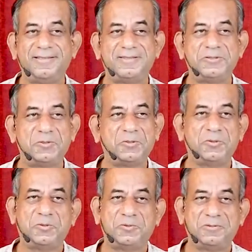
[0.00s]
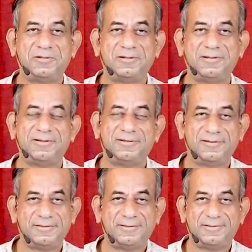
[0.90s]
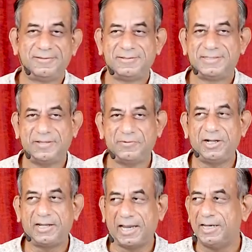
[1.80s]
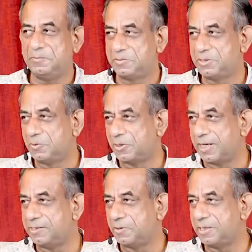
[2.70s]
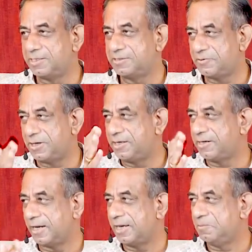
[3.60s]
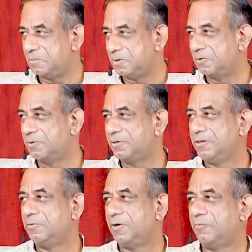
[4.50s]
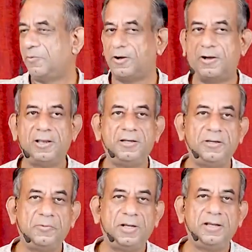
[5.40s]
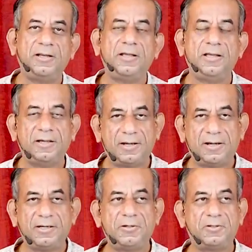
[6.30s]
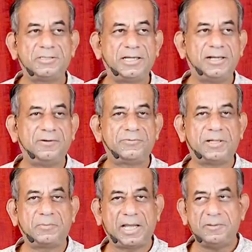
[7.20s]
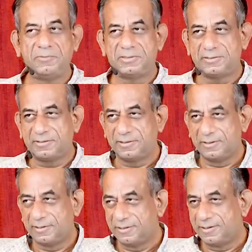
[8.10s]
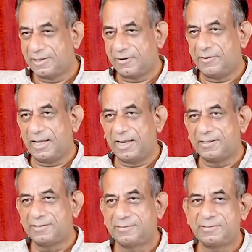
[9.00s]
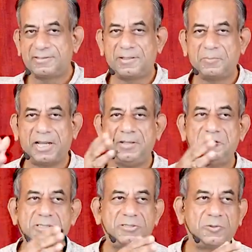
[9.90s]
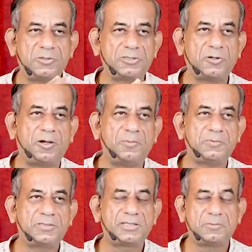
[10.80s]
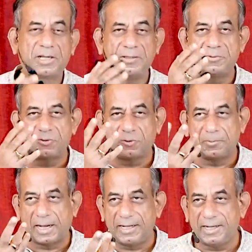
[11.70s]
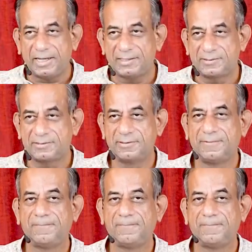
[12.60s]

So, several times, yoga is not a straight climb, you know. You will fall, you will hurt yourself, sometimes avalanche, sometimes snowstorms, sometimes snow blindness.